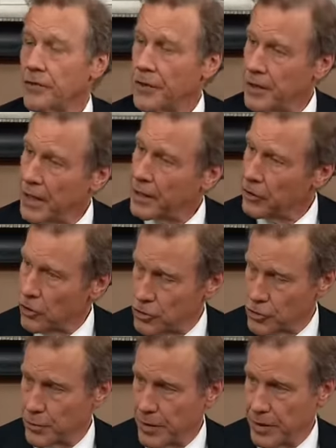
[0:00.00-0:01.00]
then that can
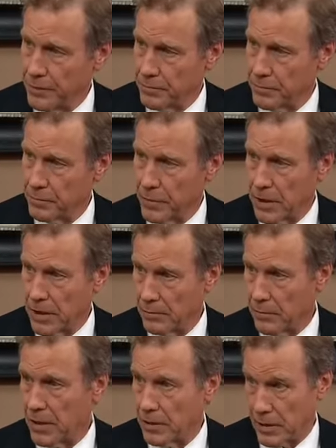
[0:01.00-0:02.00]
also be
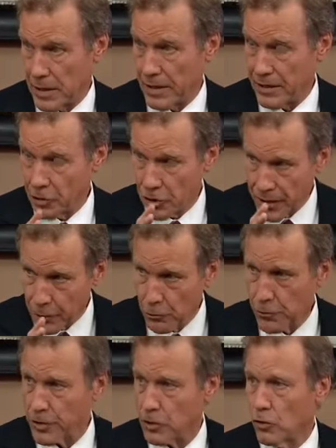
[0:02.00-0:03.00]
a
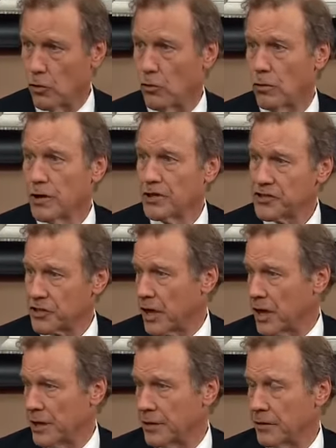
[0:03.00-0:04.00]
critical
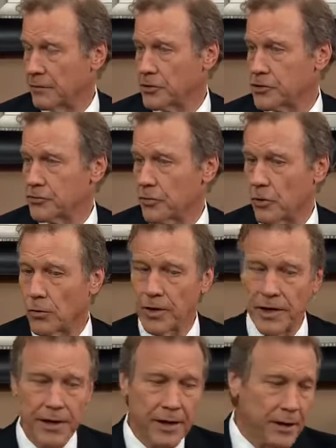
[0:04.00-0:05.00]
sign of a stroke.
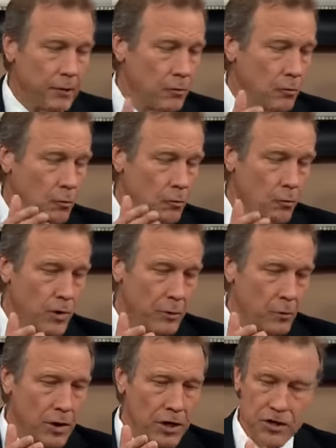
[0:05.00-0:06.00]

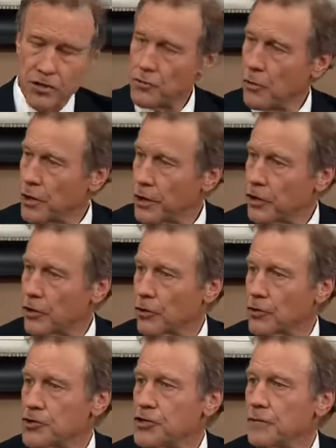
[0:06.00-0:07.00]
When a stroke
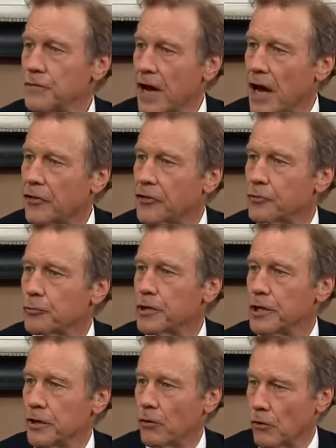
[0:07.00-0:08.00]
occurs, you've got
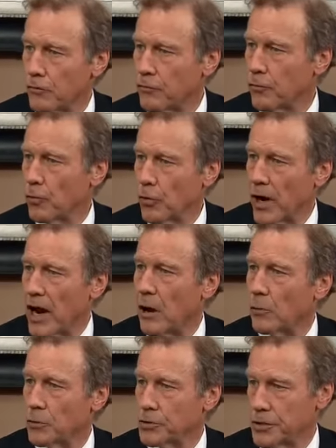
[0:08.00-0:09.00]
3 or 4
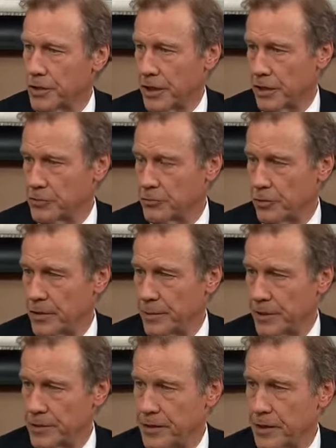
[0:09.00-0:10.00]
hours to get
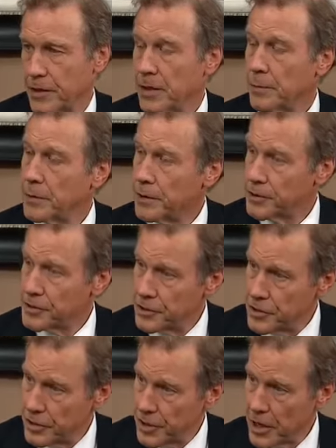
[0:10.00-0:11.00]
treatment, because in
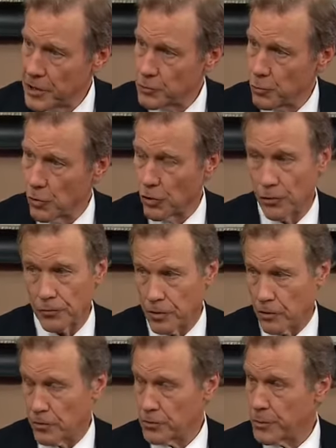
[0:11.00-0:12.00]
today's world, you
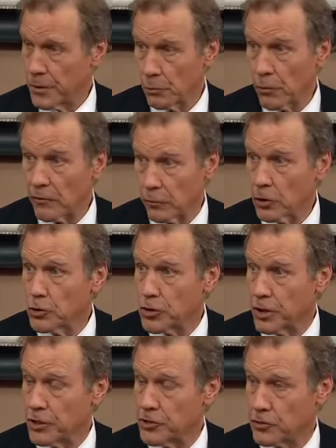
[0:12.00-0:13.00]
know, there's been a
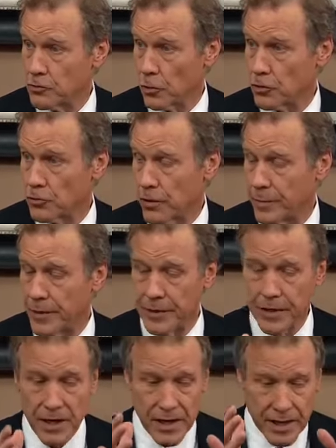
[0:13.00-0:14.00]
revolution in stroke
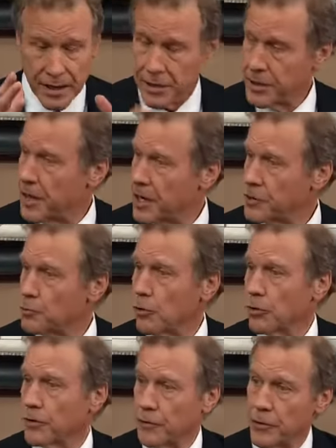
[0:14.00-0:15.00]
treatment. In today's
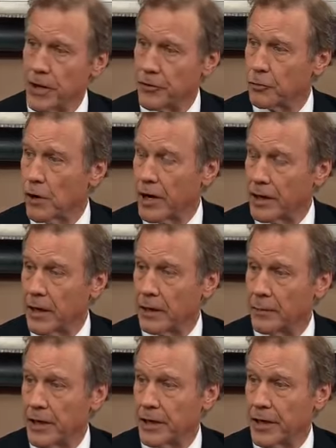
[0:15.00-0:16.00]
world, if you get the right kind
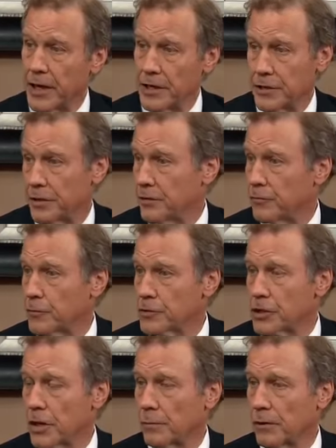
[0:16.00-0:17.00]
of medication in the
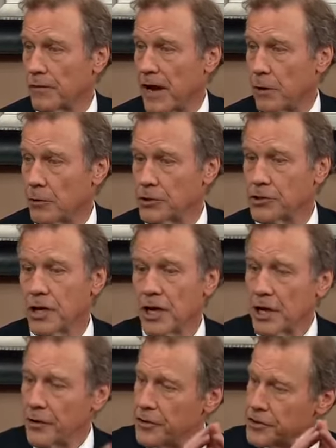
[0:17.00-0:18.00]
first couple of hours,
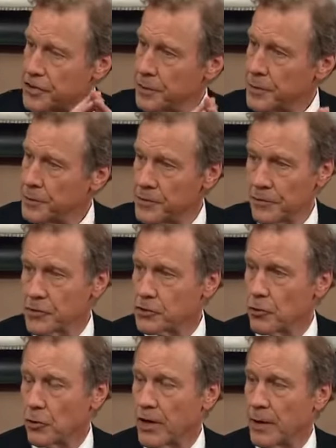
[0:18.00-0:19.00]
the symptoms of a
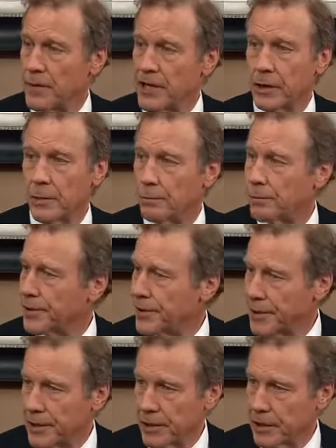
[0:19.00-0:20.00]
stroke can be
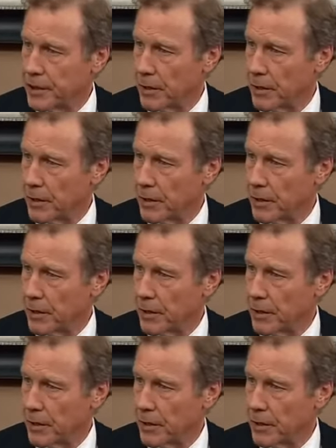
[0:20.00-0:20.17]
completely